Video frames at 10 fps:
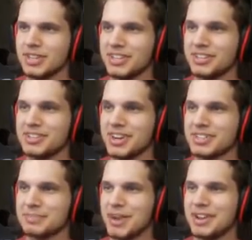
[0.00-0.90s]
You got
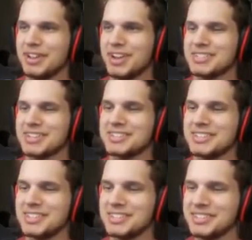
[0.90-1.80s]
a spyglass, I
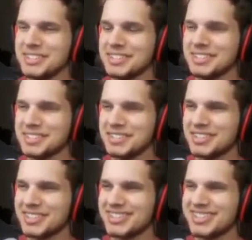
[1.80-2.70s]
see.
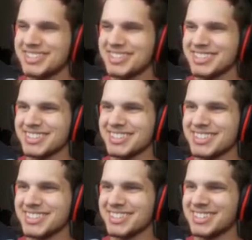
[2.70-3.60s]
They're
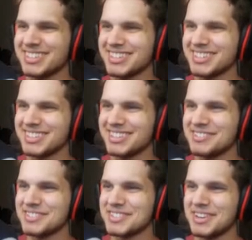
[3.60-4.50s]

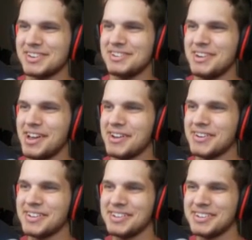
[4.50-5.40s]
just staring you down.